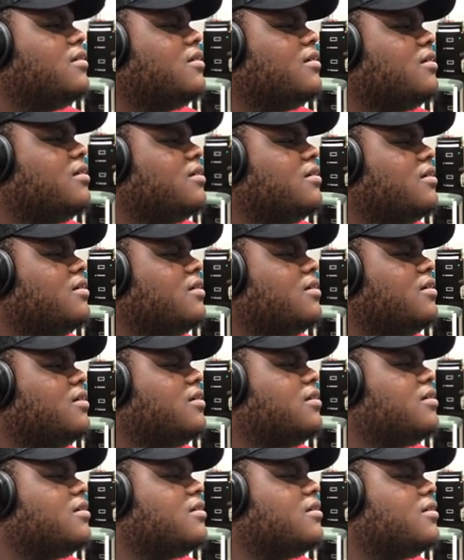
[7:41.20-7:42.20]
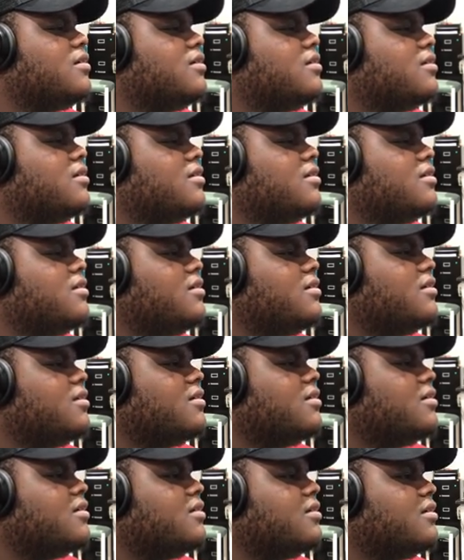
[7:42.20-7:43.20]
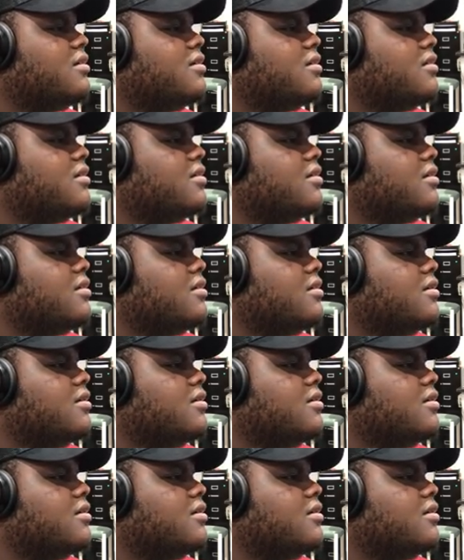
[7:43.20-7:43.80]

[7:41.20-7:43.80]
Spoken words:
Nobody speaks.